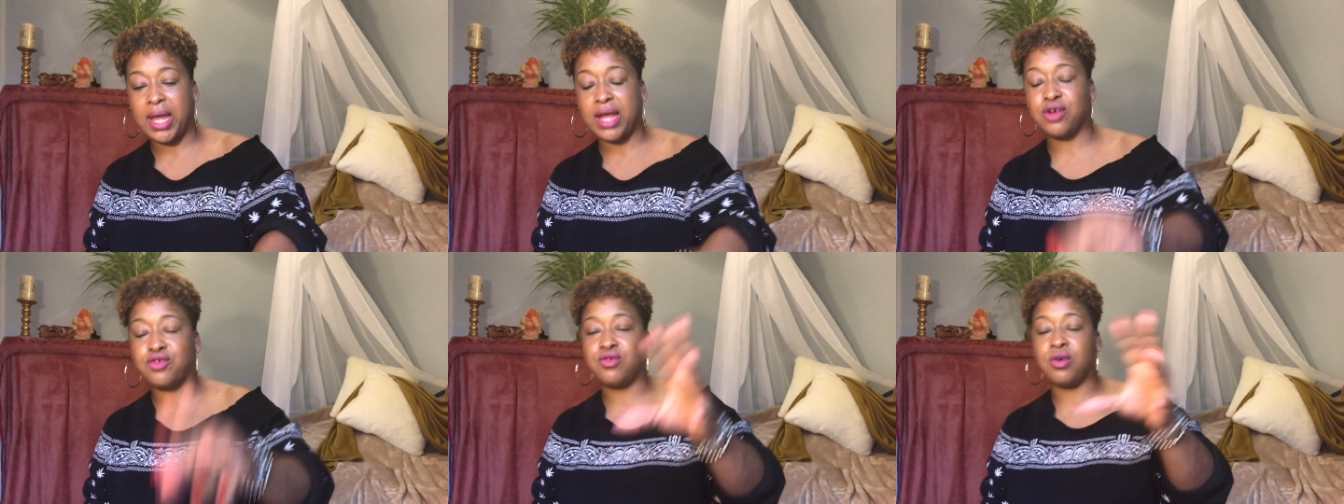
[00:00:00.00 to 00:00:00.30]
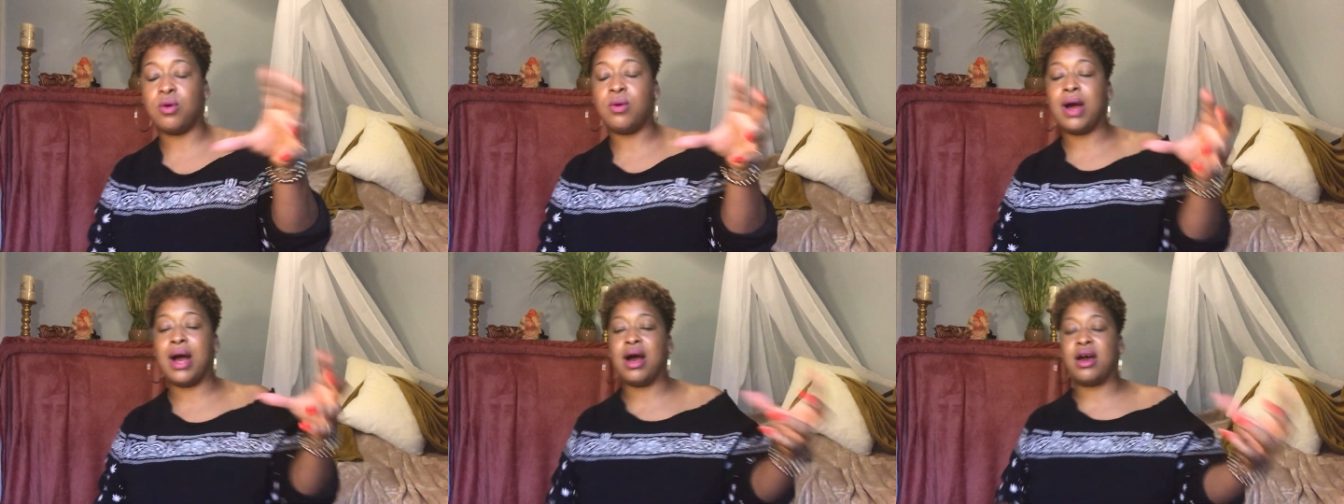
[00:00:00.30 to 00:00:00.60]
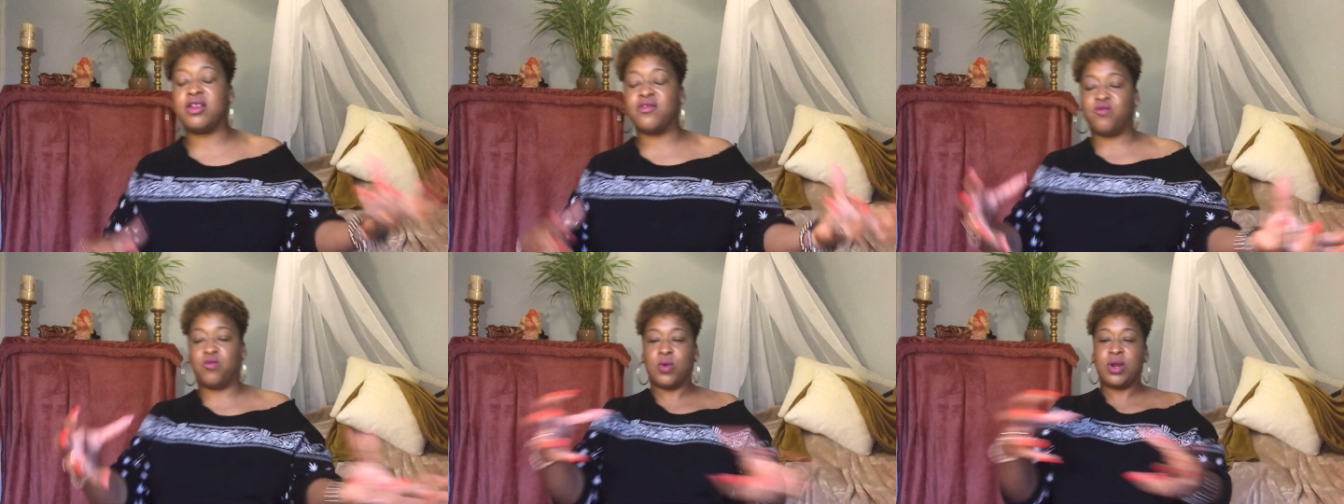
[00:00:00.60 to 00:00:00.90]
and grow
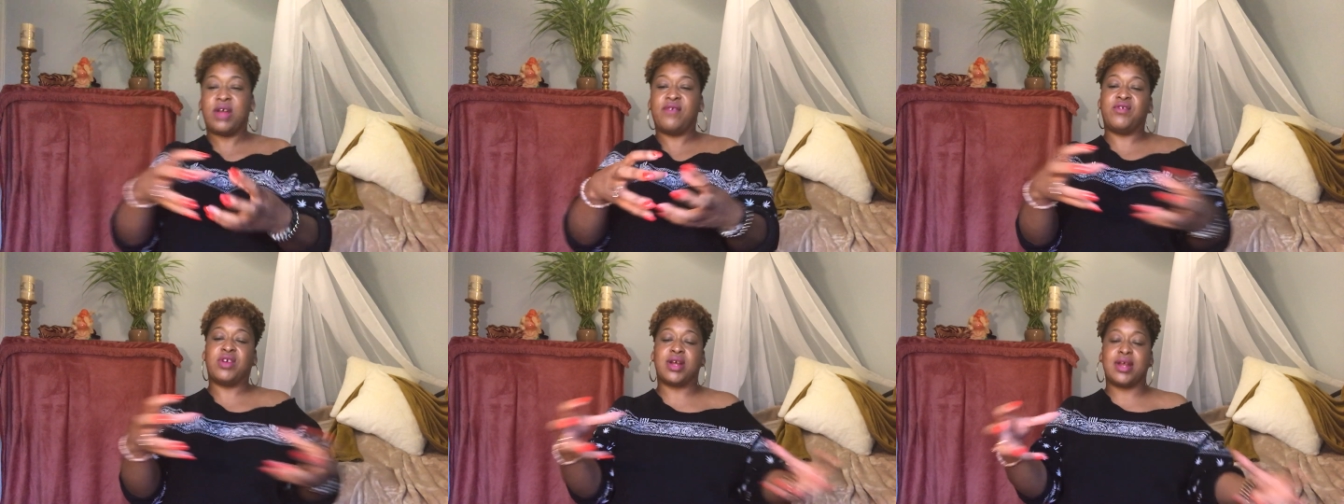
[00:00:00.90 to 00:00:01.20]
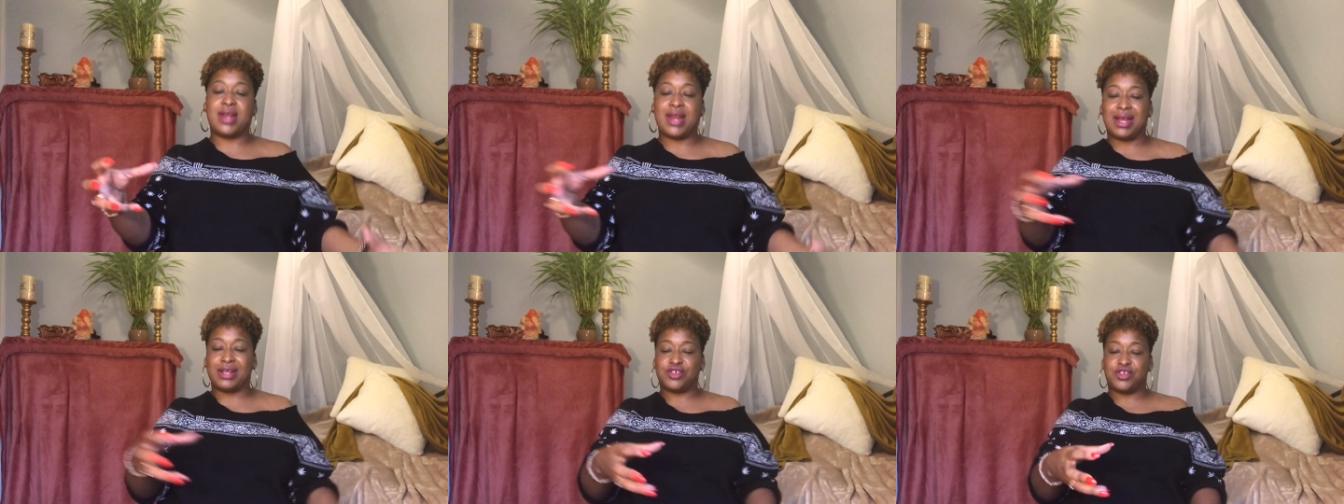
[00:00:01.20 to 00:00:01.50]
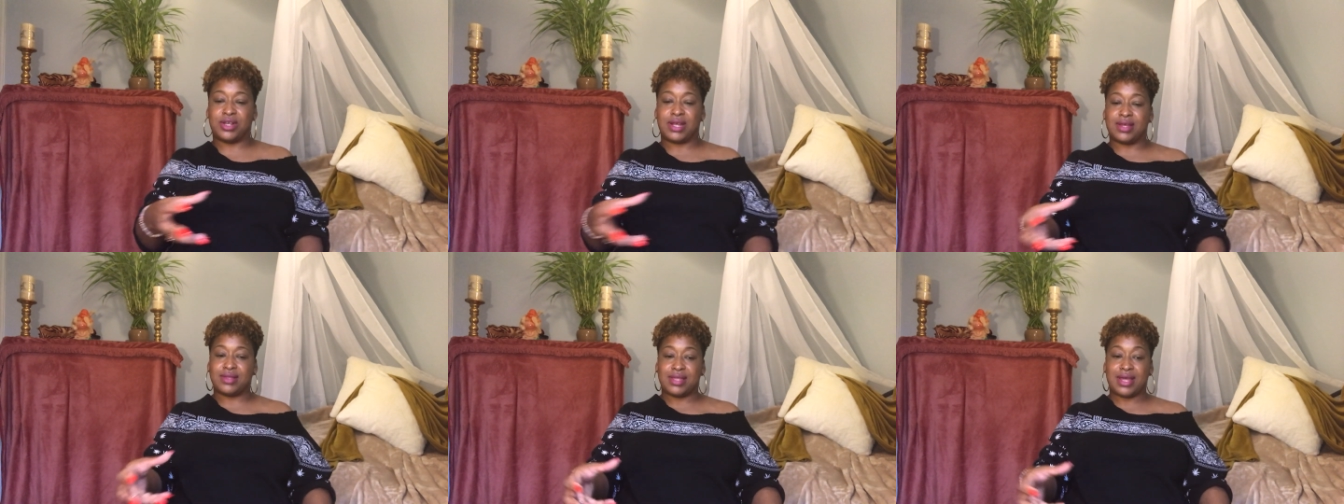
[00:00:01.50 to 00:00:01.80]
out of whatever
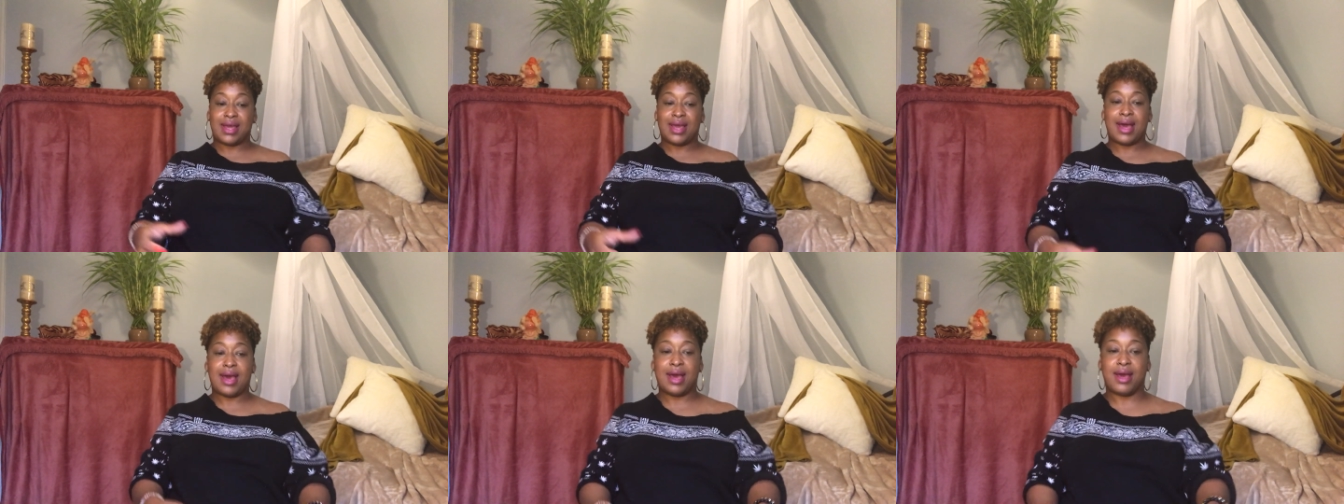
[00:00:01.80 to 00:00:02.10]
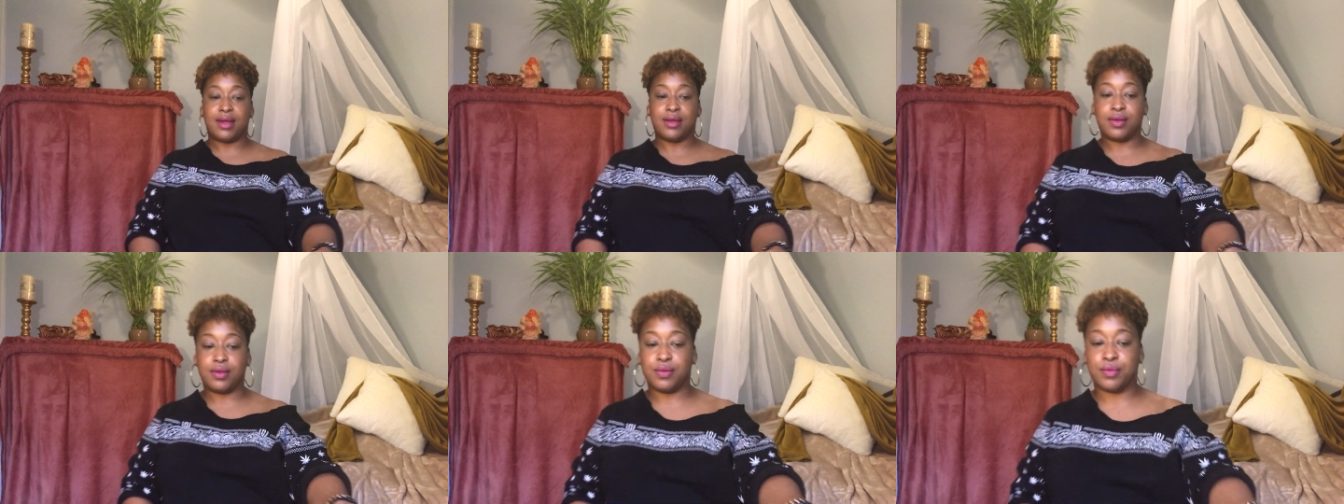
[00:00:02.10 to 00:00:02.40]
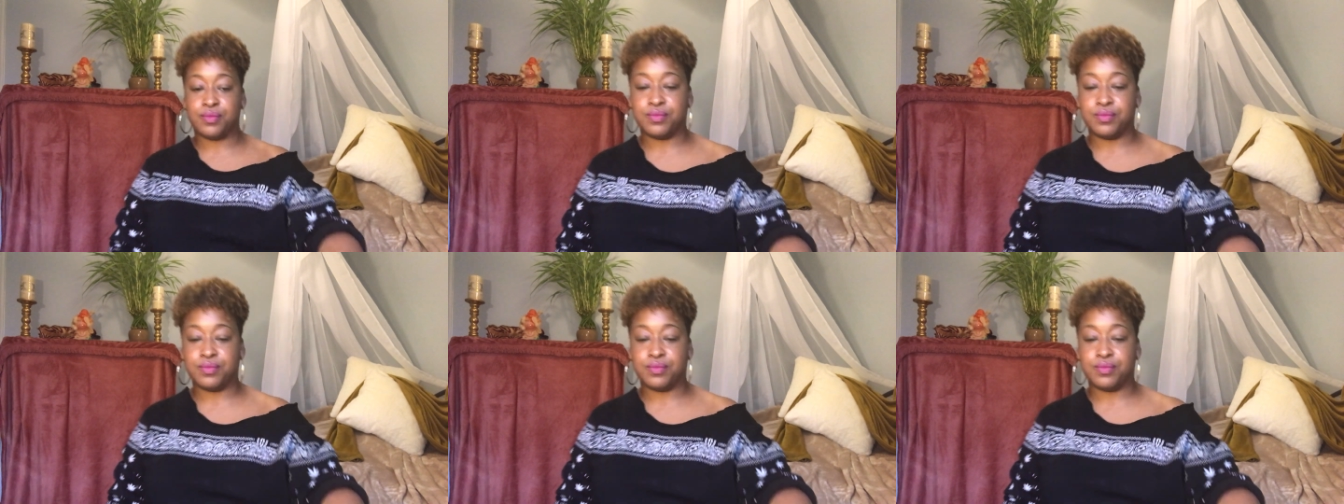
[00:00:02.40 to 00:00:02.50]
connection that they had.